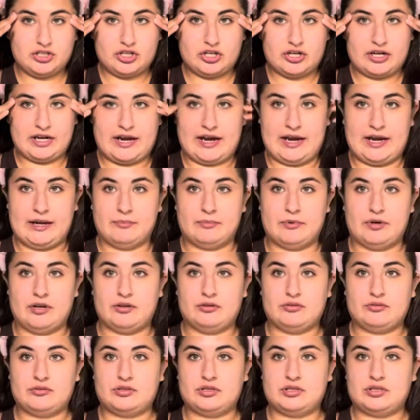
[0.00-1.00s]
her
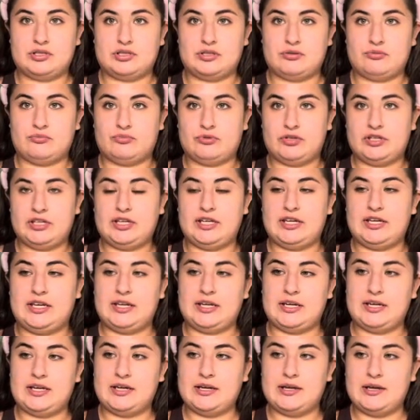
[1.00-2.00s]
eyebrows really